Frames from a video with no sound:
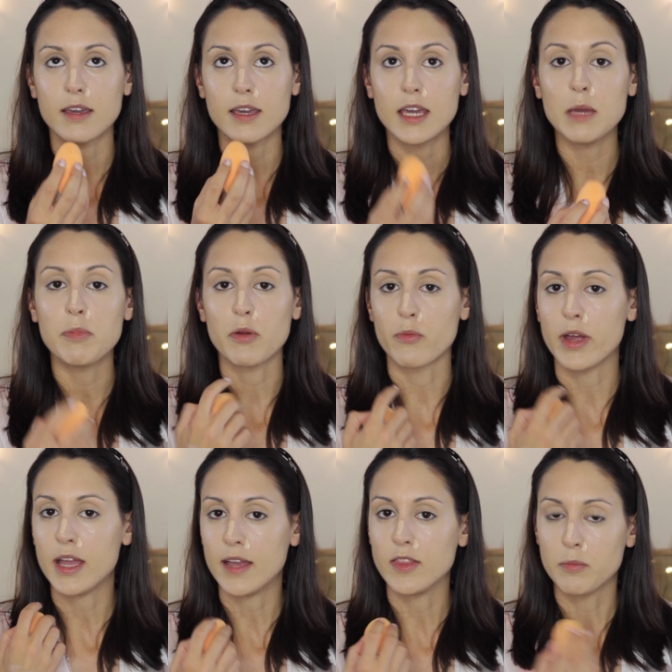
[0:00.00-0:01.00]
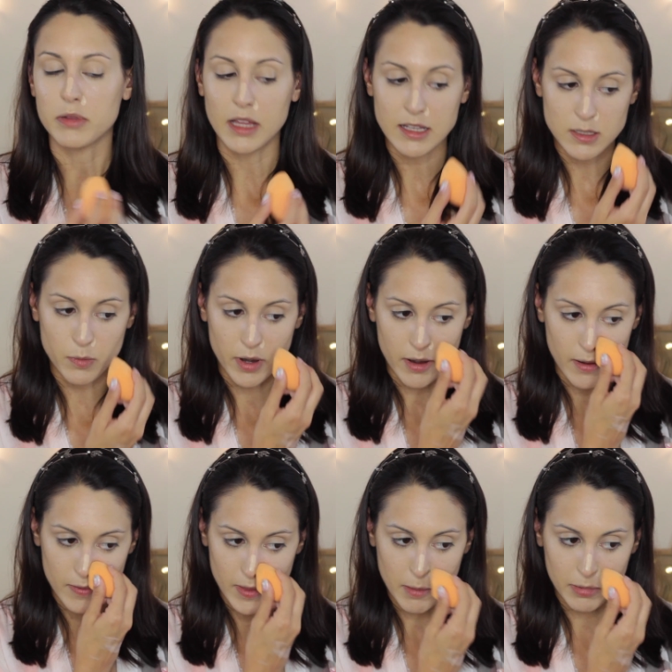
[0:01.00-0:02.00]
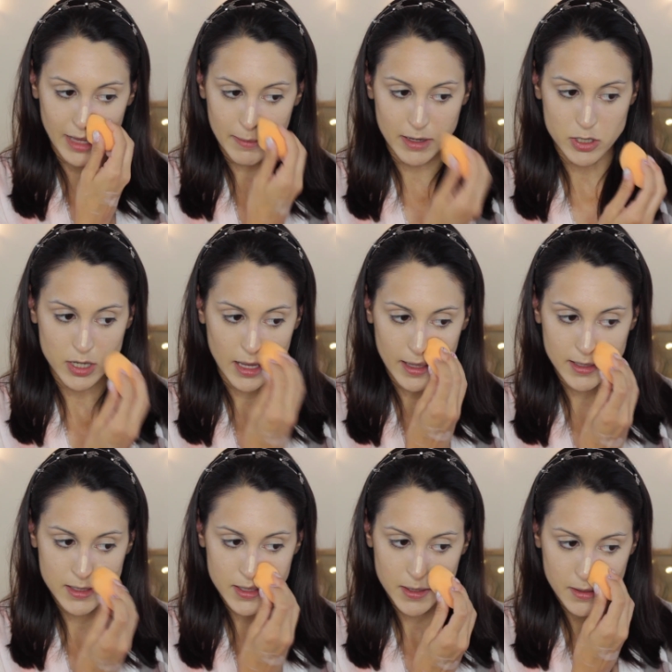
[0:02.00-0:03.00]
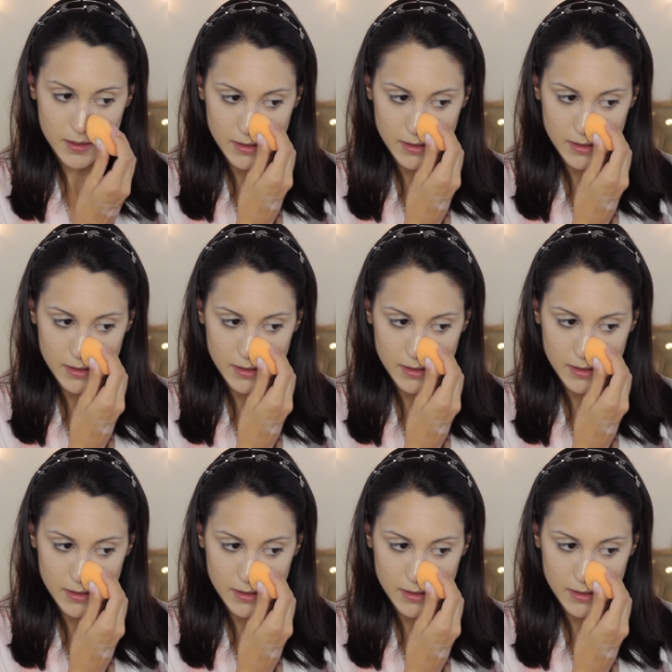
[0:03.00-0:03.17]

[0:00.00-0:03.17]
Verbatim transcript: keep it right in the place where the blemish is.